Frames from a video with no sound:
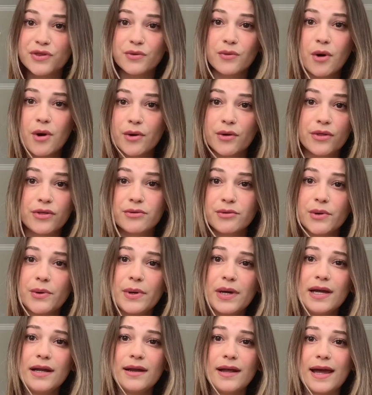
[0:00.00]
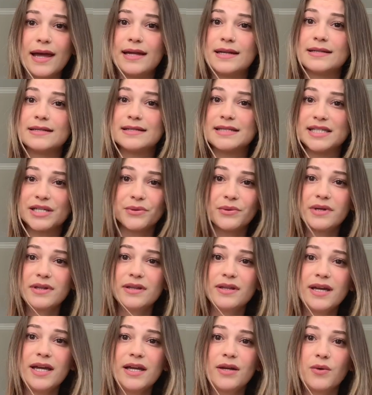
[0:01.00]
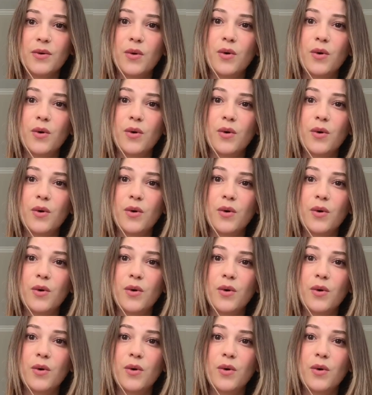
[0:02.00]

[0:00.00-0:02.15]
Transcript: through it and deal with it,